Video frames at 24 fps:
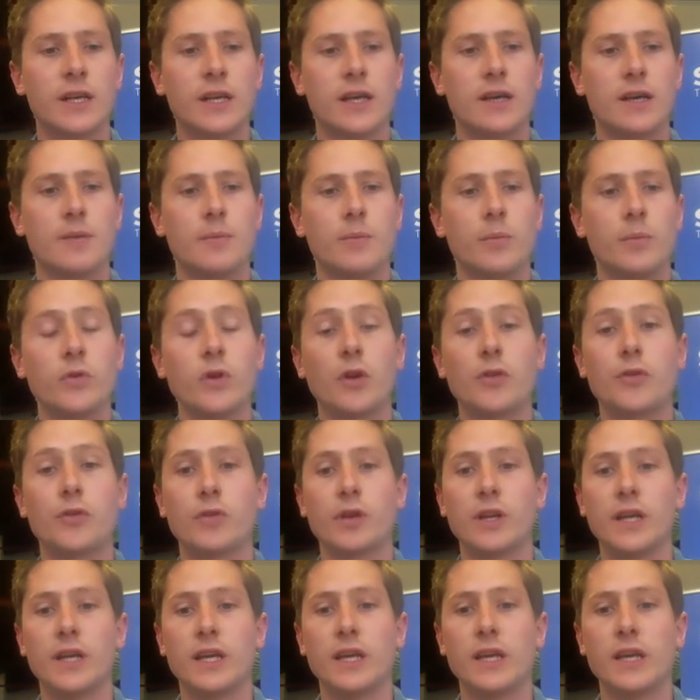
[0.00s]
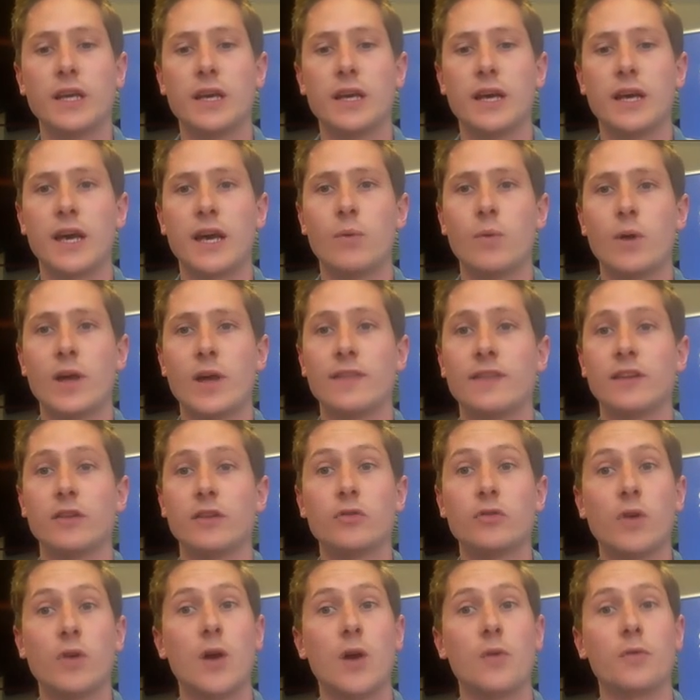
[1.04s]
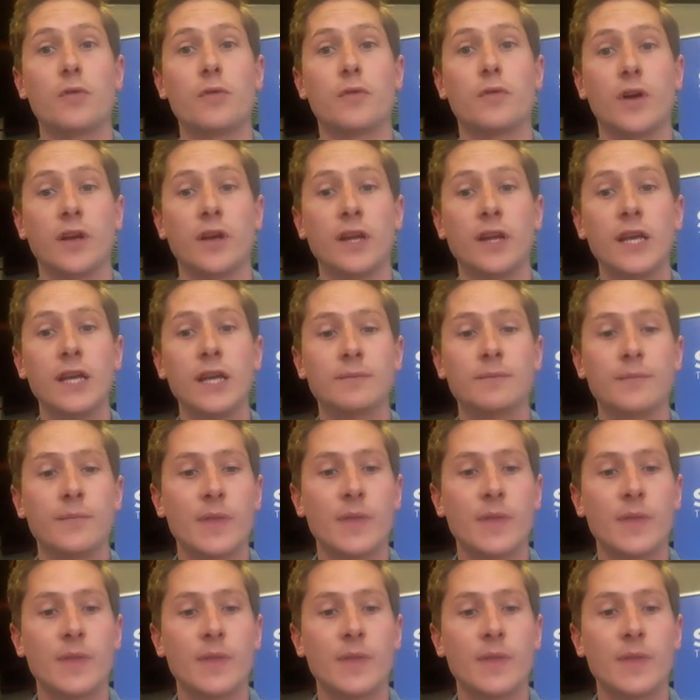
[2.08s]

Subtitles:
Mundo 3D went into overfunding,